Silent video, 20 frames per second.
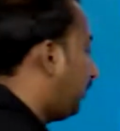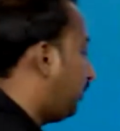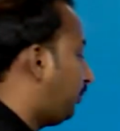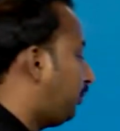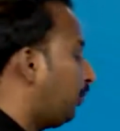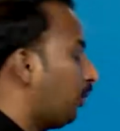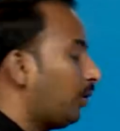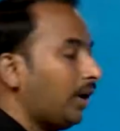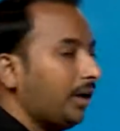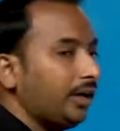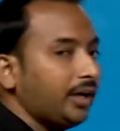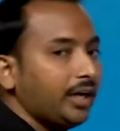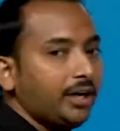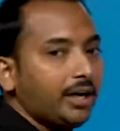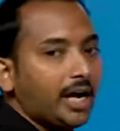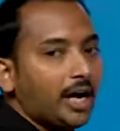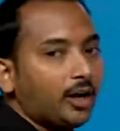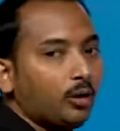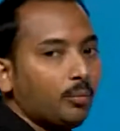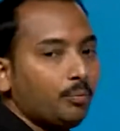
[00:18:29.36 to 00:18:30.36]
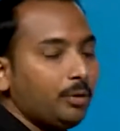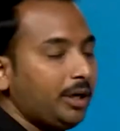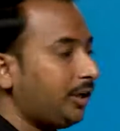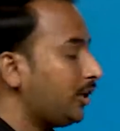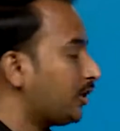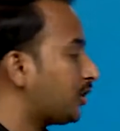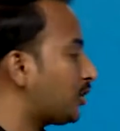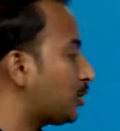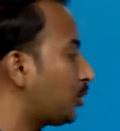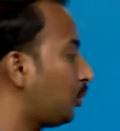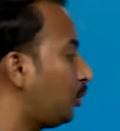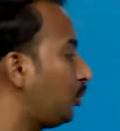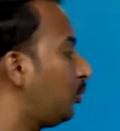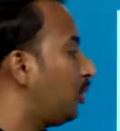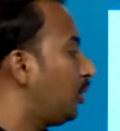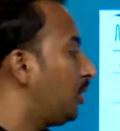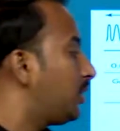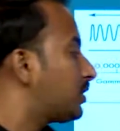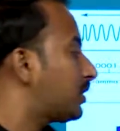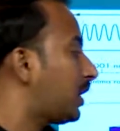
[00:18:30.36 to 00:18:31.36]
400 nanometers to
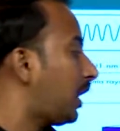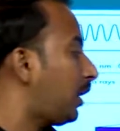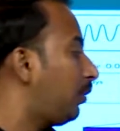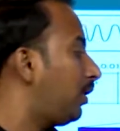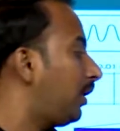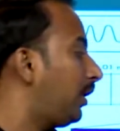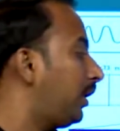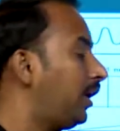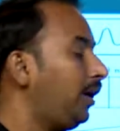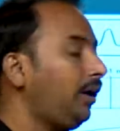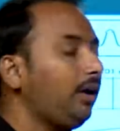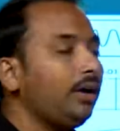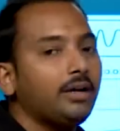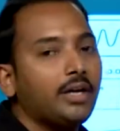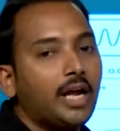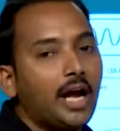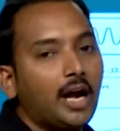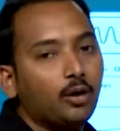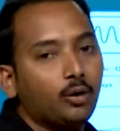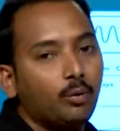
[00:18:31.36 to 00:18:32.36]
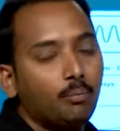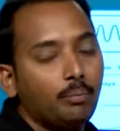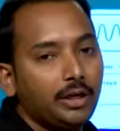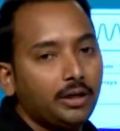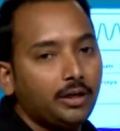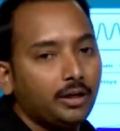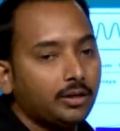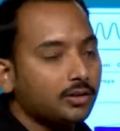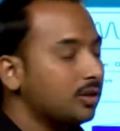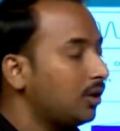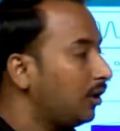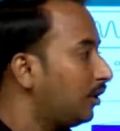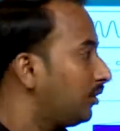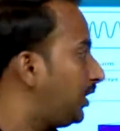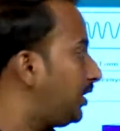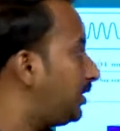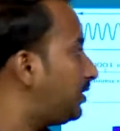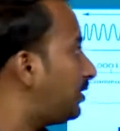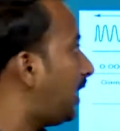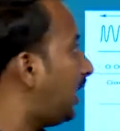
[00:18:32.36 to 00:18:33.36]
700 nanometers.
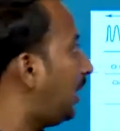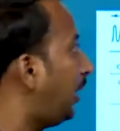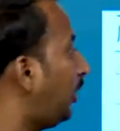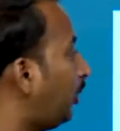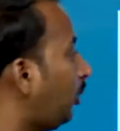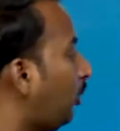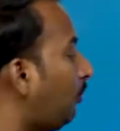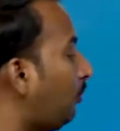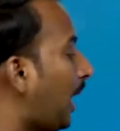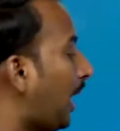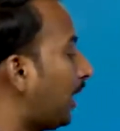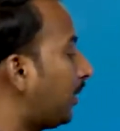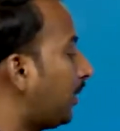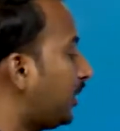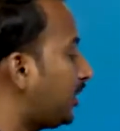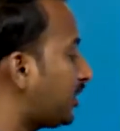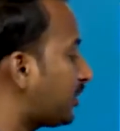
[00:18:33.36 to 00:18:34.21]
This is the electromagnetic